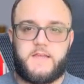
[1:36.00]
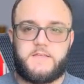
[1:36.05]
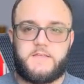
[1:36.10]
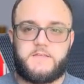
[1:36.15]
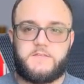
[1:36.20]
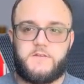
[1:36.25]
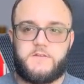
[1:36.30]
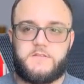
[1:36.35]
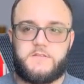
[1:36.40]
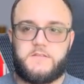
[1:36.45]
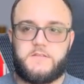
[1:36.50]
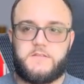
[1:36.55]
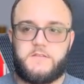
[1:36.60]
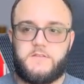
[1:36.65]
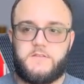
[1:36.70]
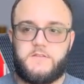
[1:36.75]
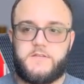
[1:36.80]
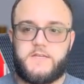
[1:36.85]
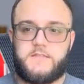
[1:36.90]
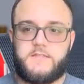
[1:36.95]
I start to
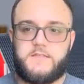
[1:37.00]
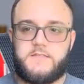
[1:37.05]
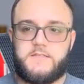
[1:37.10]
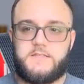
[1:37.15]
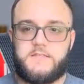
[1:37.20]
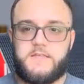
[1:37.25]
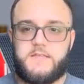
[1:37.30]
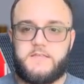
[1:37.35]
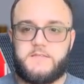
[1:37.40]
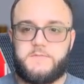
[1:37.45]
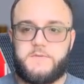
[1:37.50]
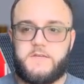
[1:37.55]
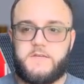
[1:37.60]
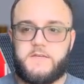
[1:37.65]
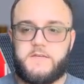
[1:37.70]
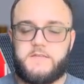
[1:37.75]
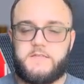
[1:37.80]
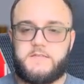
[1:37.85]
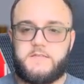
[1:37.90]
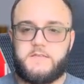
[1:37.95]
look at these things
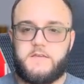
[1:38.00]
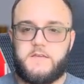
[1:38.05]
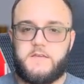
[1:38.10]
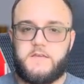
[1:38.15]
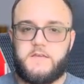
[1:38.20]
because